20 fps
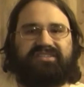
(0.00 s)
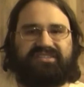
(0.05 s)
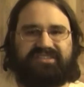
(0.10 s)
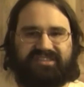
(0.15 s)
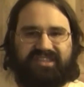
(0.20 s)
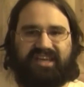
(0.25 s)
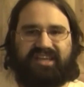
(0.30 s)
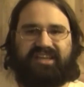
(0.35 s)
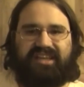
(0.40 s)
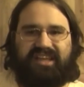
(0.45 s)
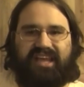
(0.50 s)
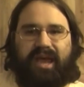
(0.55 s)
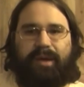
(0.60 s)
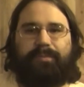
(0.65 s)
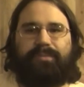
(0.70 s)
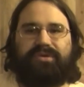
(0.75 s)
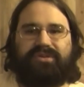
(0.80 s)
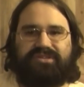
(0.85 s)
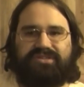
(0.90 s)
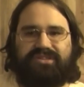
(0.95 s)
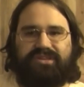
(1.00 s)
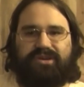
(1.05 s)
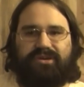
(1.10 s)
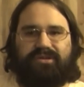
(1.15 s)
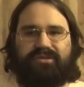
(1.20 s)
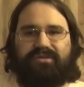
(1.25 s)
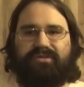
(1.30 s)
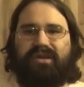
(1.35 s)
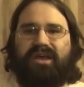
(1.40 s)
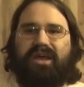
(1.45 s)
say the
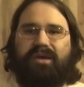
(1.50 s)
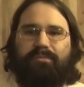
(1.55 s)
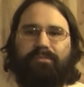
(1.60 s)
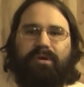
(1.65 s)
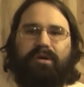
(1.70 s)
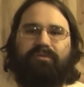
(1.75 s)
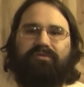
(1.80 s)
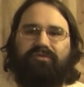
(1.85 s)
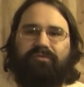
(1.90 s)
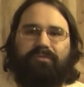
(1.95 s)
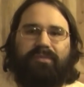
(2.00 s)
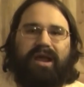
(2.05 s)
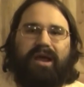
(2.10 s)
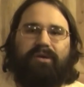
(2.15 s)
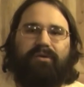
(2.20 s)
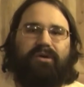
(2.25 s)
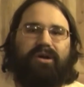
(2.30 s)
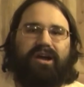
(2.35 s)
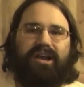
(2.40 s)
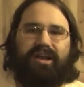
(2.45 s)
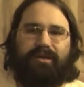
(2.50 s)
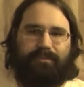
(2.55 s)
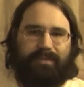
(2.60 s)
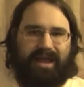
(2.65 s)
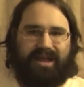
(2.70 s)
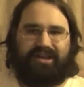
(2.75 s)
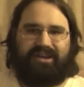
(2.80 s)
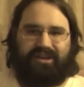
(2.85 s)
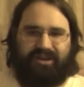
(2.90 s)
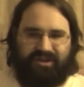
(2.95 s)
episode, but from now on I'm
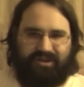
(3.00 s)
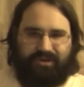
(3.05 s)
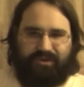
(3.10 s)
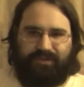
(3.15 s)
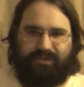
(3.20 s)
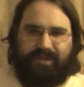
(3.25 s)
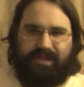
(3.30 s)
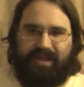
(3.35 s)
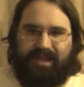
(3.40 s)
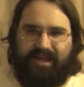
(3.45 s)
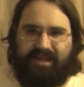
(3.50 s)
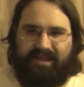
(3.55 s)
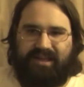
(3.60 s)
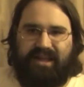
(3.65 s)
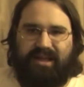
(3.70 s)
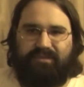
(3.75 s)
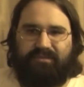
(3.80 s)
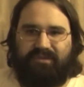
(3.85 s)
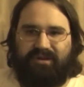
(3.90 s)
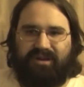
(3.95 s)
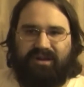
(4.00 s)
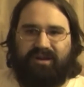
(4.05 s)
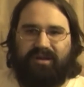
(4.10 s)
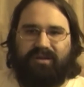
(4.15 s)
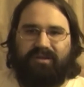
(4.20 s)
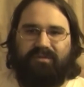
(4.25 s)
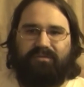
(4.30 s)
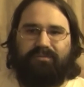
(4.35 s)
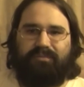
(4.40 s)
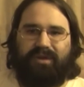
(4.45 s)
not going to do that. I'm going
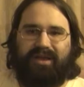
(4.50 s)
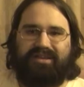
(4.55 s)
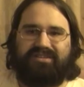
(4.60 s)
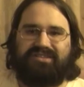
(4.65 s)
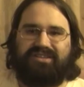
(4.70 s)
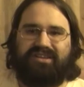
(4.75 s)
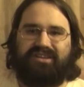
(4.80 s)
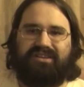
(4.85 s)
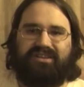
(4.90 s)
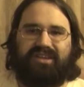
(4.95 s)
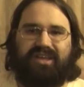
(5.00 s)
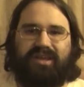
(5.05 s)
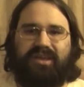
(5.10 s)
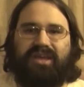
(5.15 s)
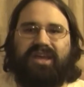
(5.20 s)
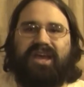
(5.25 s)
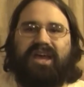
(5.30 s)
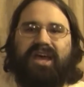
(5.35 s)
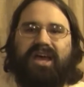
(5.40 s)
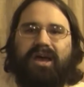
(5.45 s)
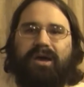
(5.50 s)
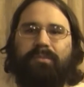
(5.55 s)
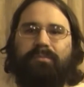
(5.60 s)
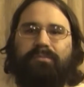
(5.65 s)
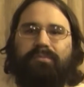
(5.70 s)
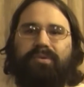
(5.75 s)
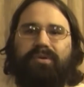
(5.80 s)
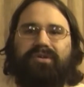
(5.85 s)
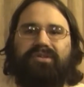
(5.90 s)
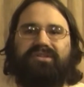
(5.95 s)
to basically
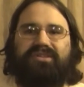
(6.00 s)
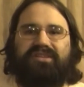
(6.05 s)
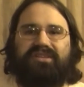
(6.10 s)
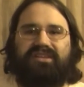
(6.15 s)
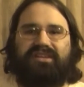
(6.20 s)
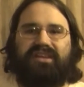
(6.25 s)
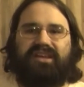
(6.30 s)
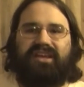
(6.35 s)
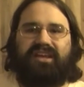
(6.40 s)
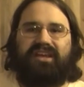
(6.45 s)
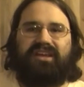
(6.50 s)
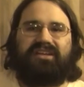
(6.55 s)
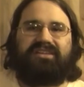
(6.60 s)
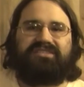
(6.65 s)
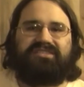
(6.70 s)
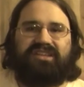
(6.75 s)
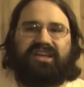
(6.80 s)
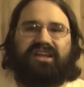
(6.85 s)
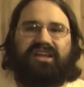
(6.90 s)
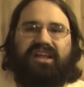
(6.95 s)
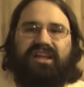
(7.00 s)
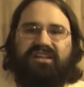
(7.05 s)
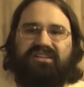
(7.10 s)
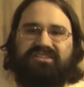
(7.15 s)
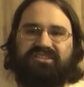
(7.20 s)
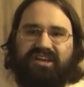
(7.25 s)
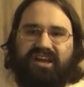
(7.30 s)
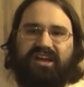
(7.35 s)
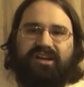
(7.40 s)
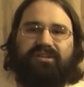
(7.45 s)
put the
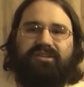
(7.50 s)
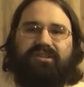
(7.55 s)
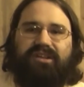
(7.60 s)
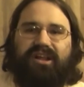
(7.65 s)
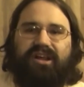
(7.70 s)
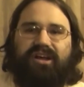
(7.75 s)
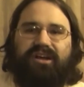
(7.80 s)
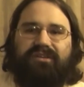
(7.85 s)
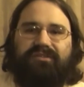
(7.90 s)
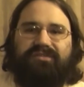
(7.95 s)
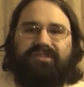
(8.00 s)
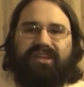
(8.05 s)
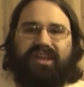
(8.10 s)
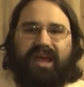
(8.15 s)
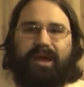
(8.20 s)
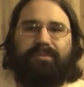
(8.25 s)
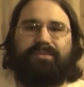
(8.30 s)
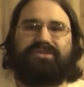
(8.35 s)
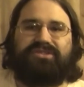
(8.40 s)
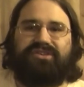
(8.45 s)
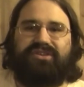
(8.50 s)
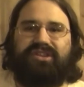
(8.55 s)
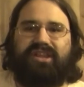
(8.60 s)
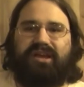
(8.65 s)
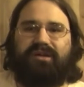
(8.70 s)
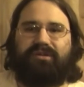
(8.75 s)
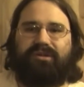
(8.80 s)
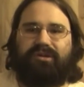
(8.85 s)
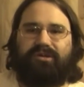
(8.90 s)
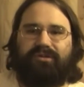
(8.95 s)
title of the episode
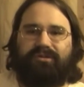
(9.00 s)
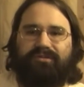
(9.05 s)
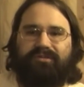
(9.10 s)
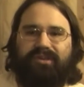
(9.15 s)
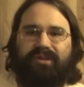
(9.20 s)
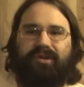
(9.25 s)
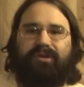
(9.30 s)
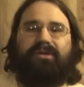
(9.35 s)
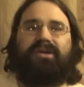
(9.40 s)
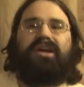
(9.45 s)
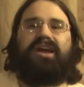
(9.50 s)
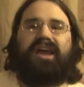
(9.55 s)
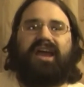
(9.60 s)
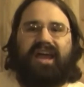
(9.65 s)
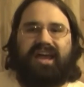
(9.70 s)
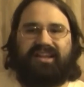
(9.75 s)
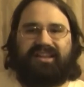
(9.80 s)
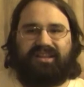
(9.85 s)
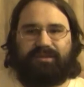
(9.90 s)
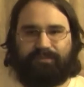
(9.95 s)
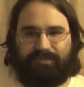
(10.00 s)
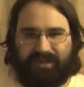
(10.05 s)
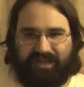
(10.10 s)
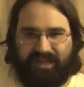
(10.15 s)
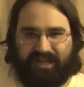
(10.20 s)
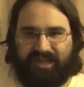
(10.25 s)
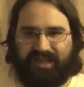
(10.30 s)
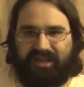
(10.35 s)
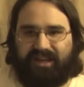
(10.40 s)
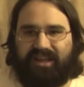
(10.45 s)
that I'm going to review at the
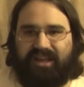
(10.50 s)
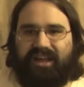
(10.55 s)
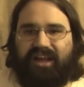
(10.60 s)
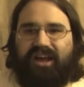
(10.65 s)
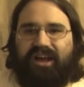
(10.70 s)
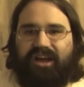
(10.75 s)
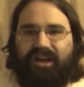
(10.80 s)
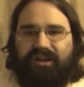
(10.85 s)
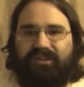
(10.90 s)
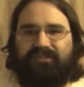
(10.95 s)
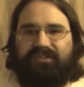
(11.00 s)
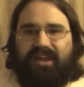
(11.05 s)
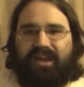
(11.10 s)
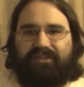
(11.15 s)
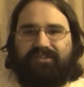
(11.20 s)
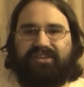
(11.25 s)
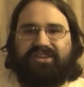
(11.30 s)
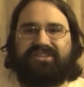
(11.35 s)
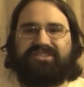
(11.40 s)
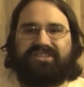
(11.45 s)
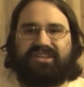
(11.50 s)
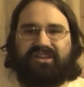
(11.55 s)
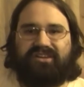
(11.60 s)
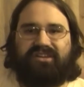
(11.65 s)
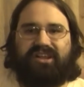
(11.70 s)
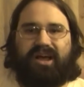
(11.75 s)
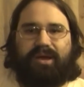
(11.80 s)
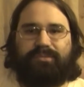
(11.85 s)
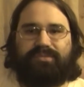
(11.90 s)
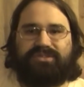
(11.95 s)
beginning of every
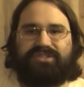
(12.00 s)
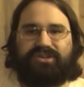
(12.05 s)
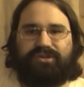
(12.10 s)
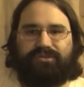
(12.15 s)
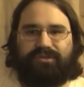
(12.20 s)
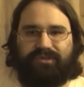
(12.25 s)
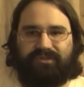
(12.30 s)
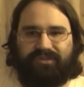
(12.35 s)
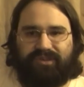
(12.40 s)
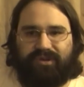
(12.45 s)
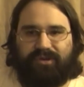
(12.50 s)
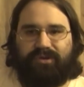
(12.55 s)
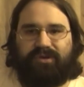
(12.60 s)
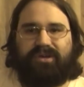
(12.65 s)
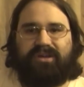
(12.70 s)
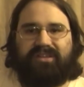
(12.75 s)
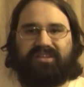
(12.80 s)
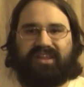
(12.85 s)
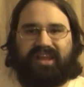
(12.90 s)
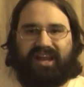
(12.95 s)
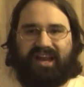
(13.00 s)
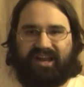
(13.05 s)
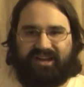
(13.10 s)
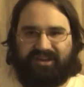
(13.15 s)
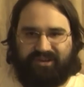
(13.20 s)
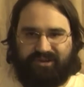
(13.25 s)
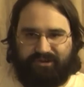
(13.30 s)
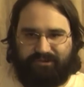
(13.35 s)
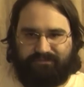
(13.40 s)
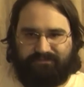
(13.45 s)
single episode review that I
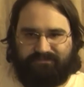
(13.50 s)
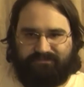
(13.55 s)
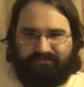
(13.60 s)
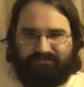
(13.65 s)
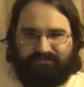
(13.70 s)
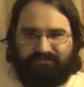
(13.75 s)
do.